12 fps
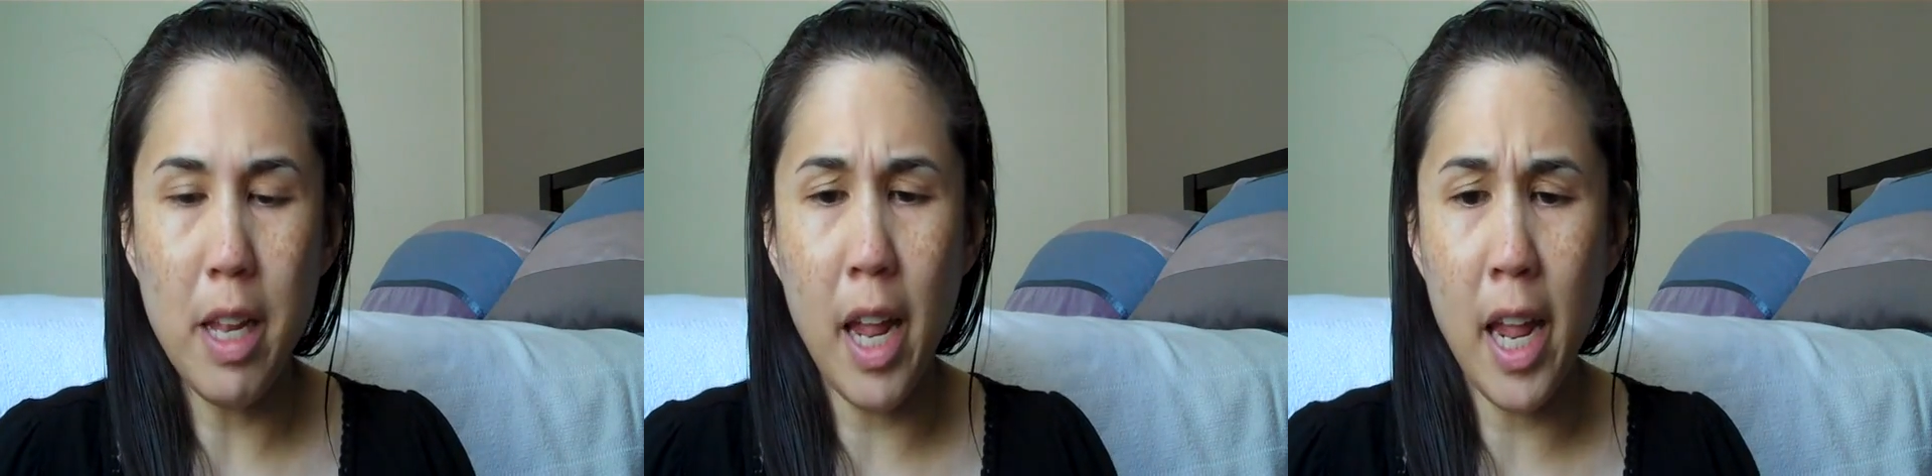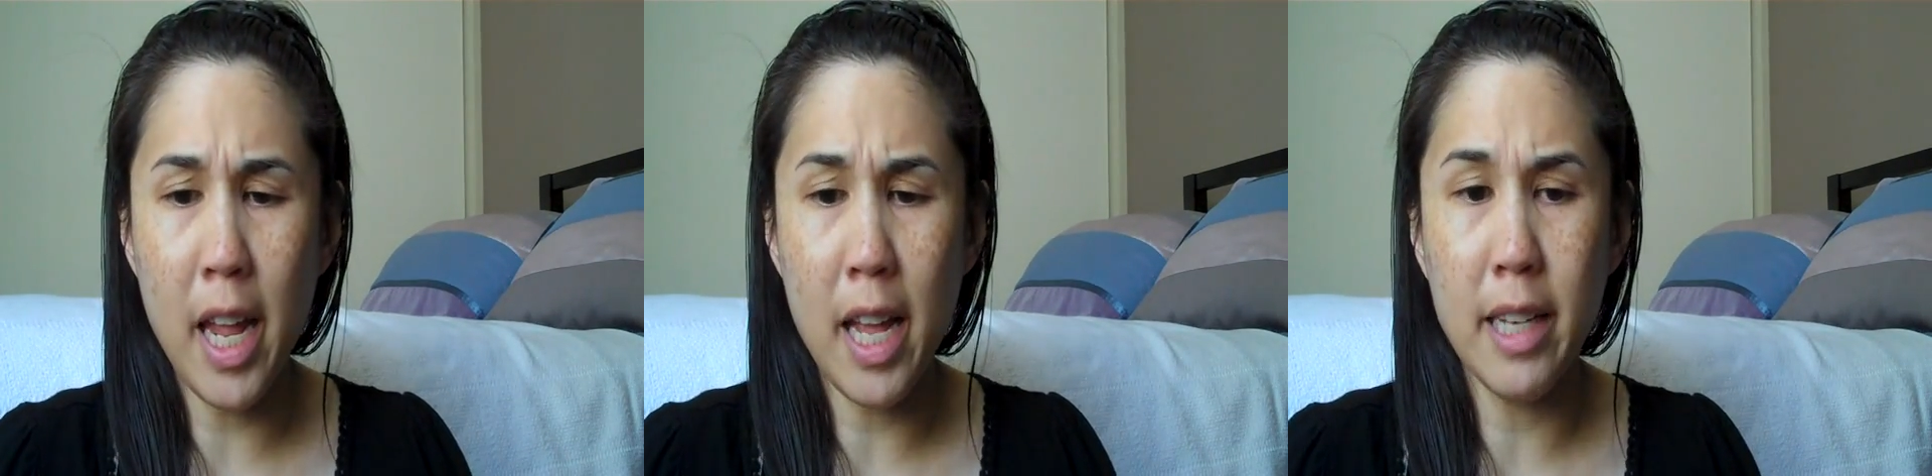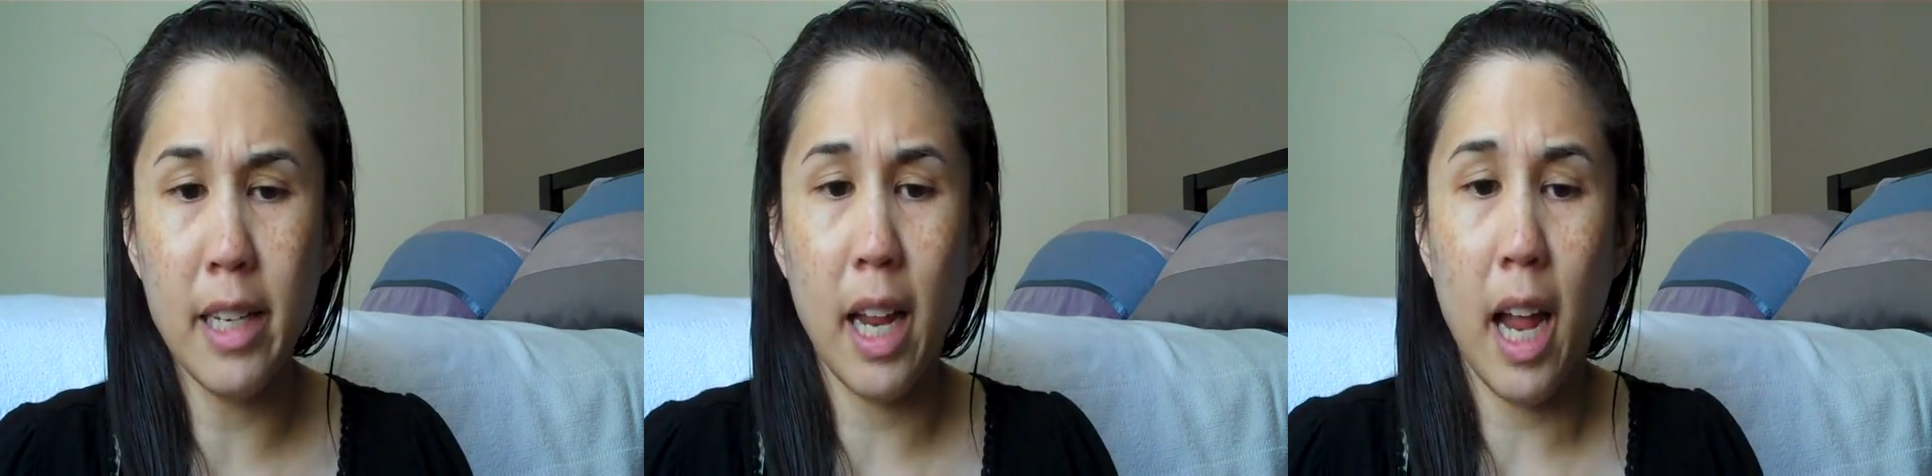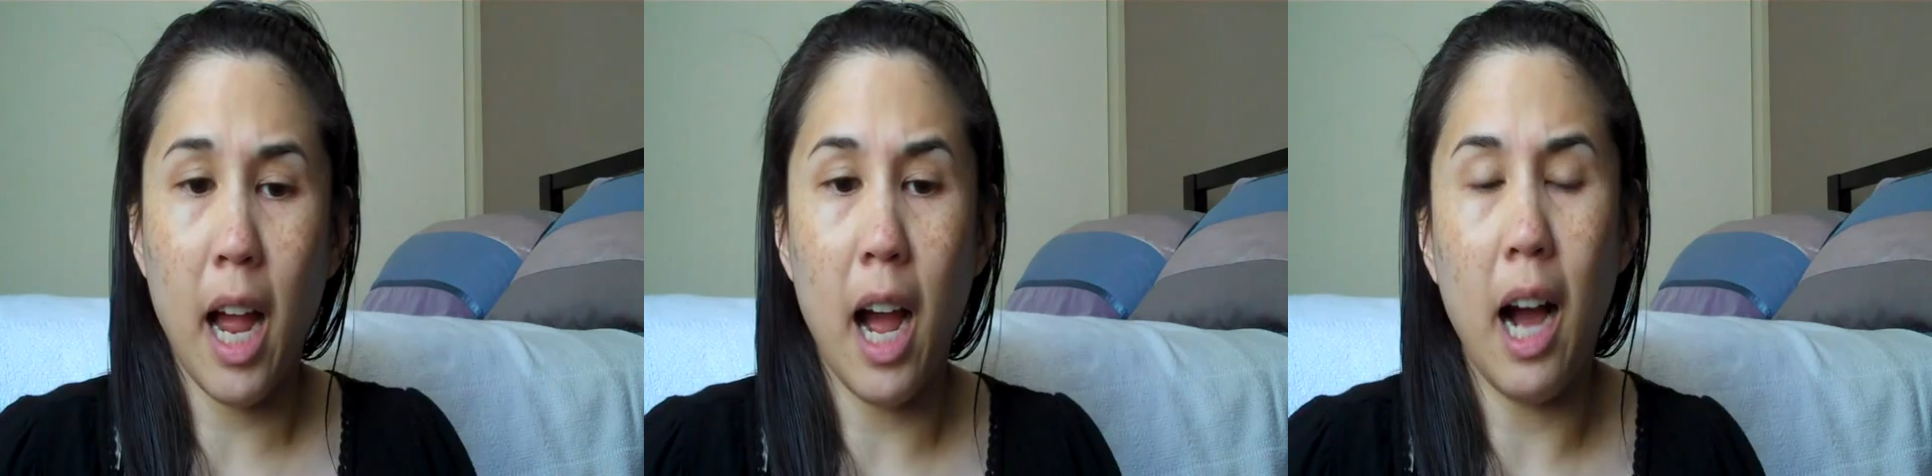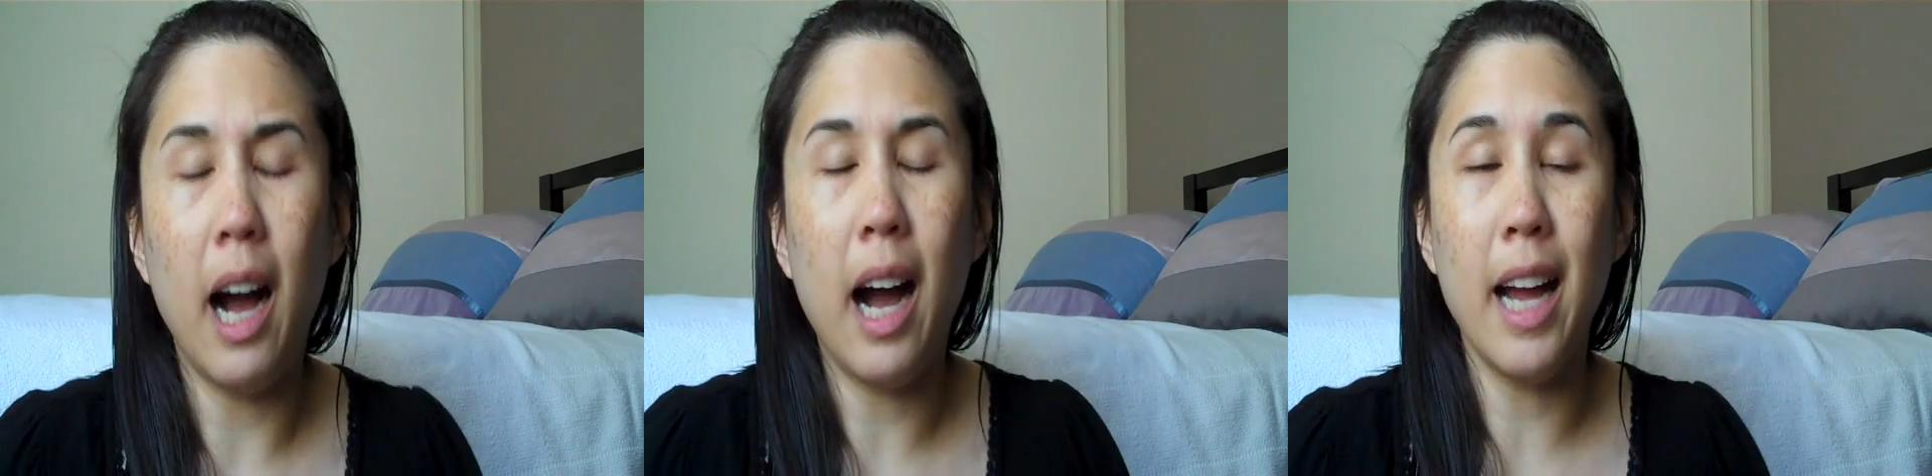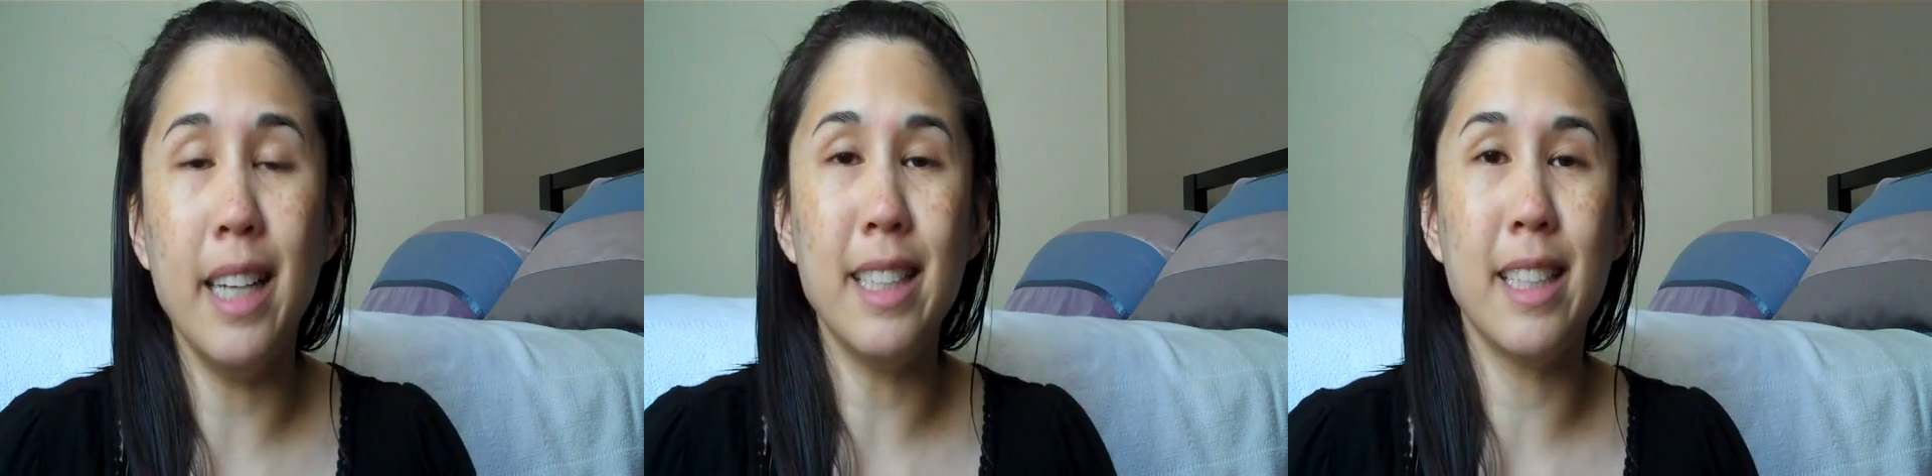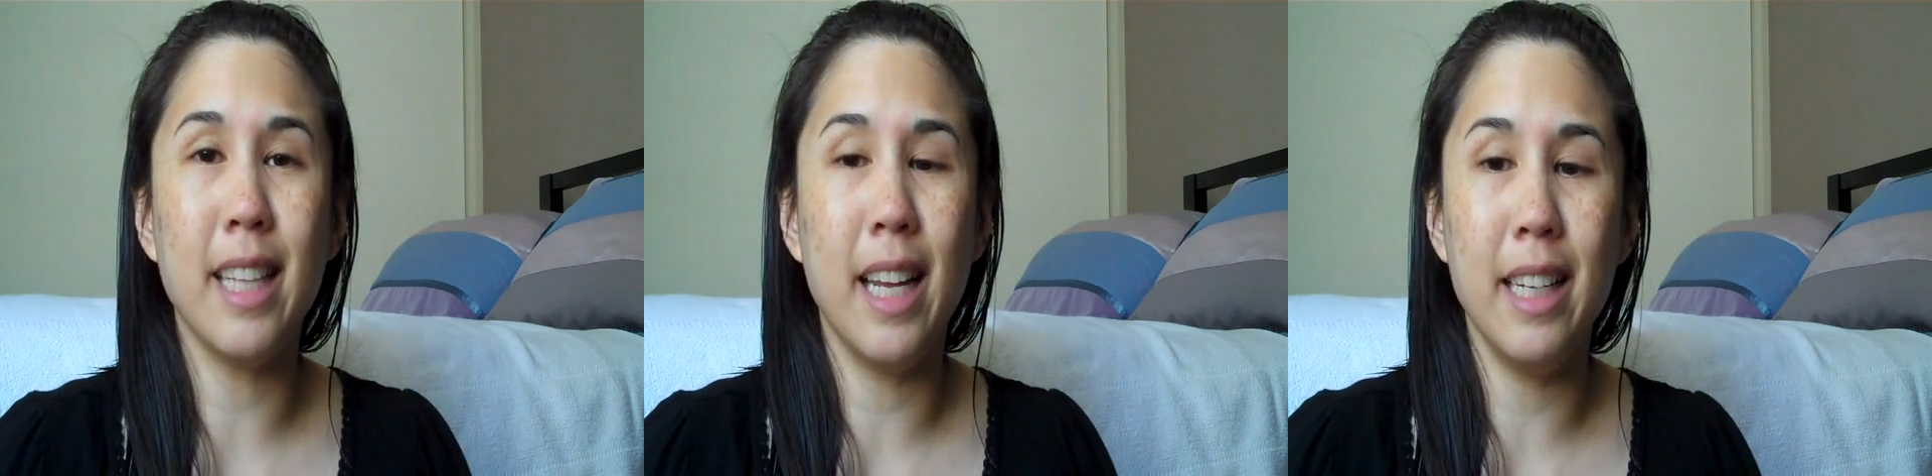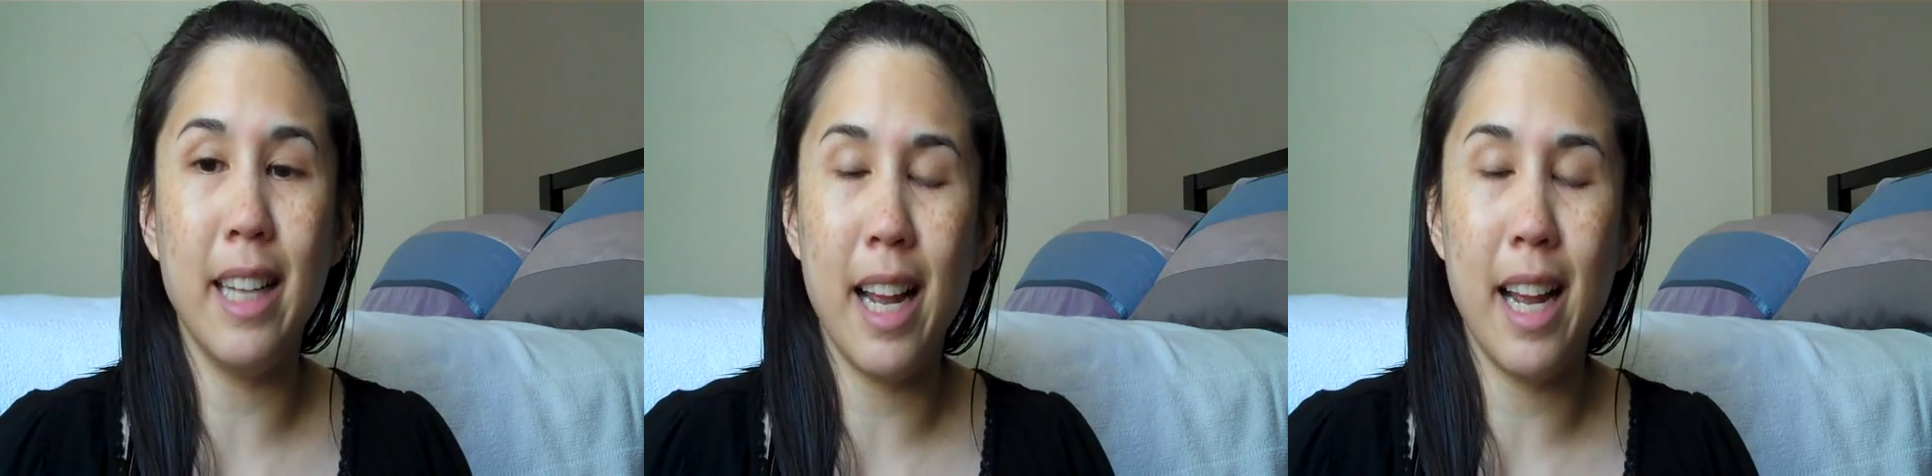I decided